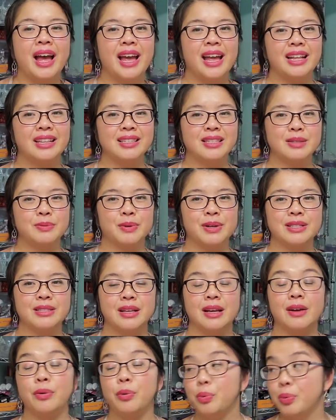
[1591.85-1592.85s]
It
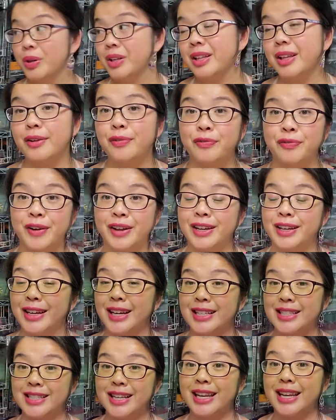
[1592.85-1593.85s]
was a really fun and
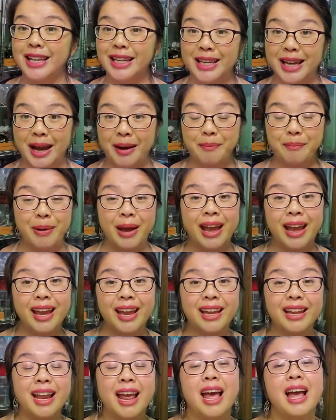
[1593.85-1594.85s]
exciting
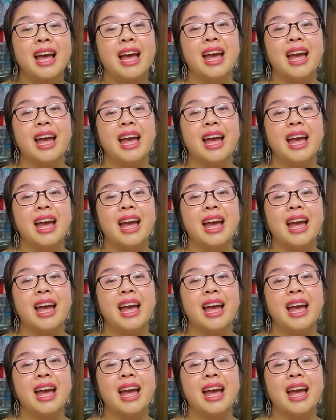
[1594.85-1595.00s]
campaign.